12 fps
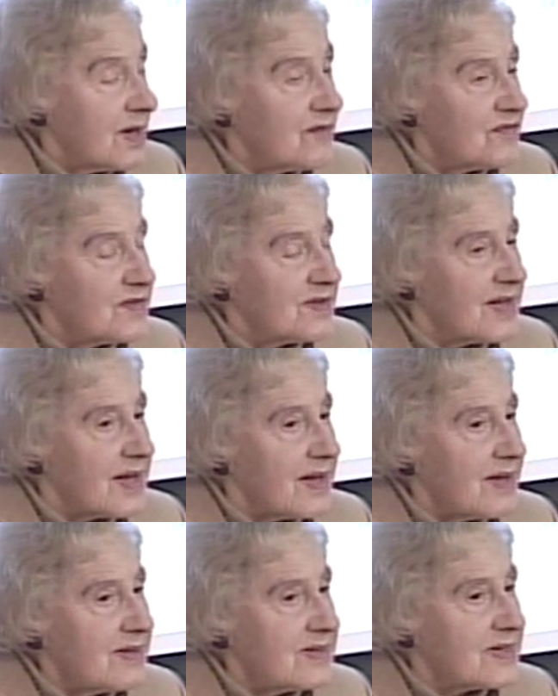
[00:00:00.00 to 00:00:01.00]
after
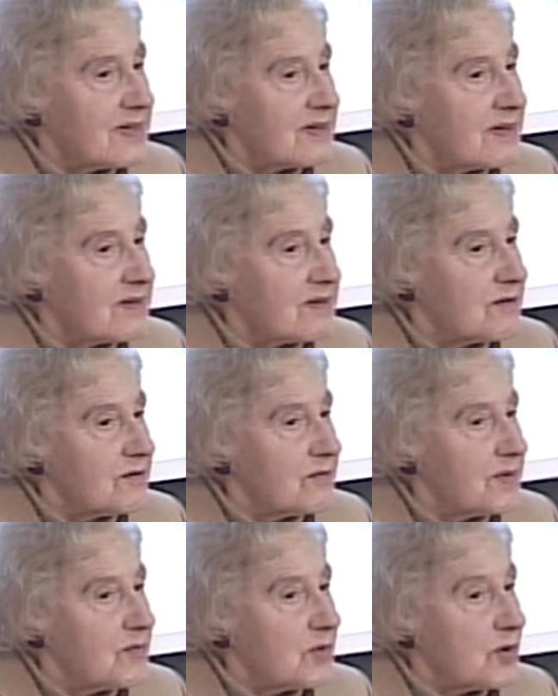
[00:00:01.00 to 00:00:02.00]
that, and uh,
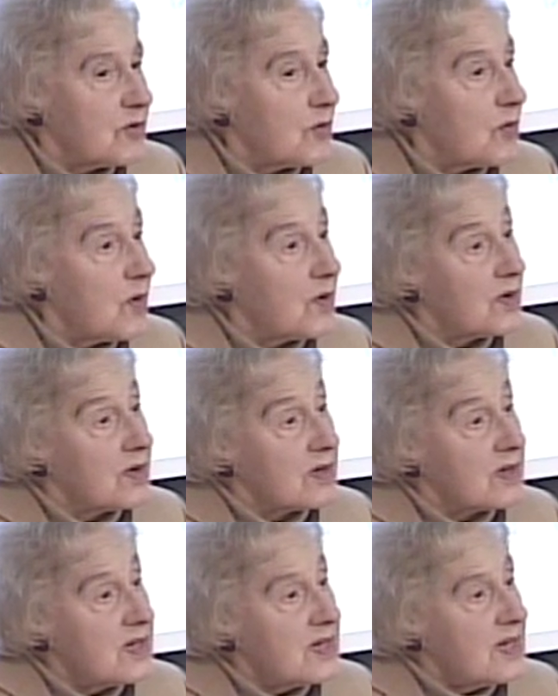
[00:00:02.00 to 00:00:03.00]
we were no
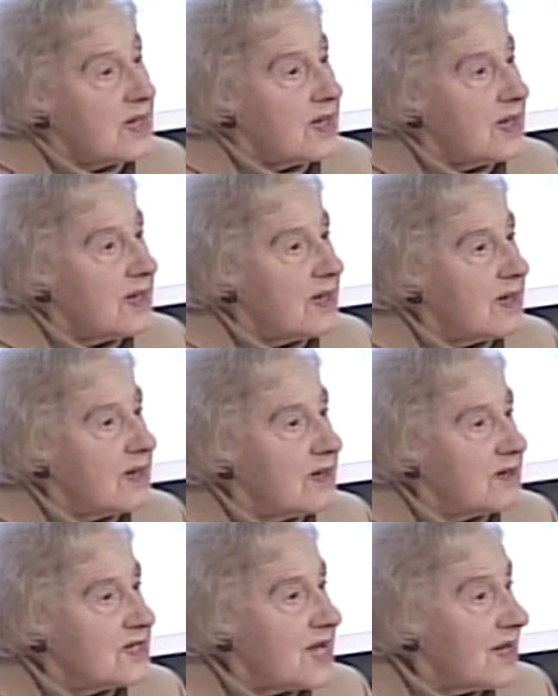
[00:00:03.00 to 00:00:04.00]
longer
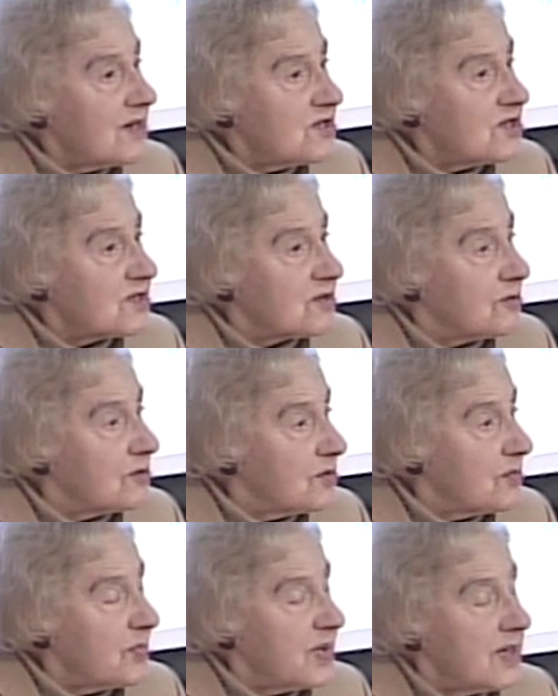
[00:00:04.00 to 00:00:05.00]
in touch,
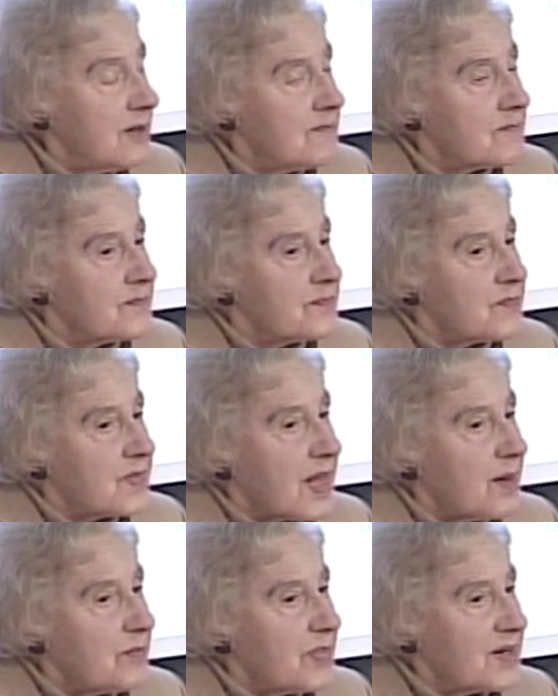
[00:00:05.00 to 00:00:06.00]
couldn't be.
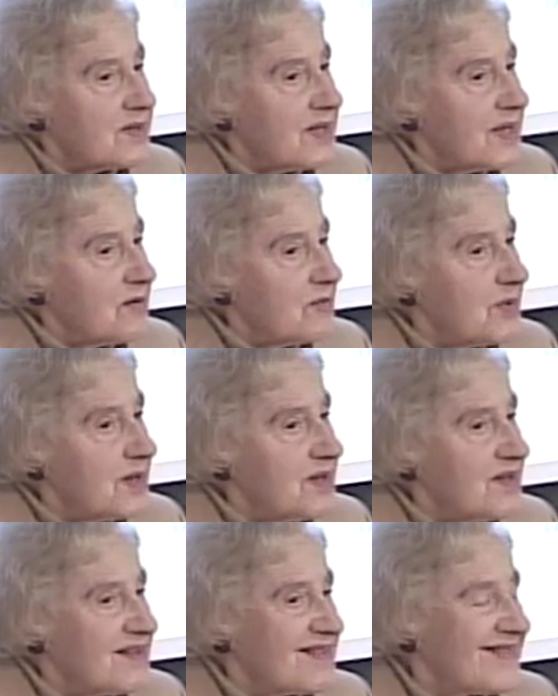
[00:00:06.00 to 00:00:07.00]
But then
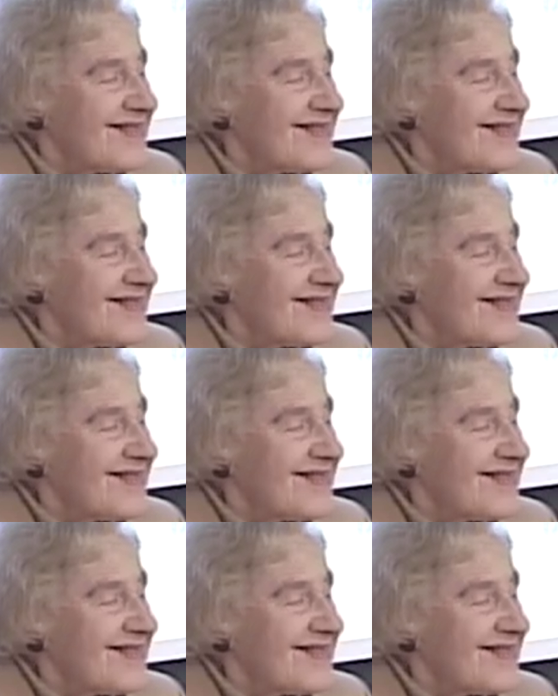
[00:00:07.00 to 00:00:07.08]
we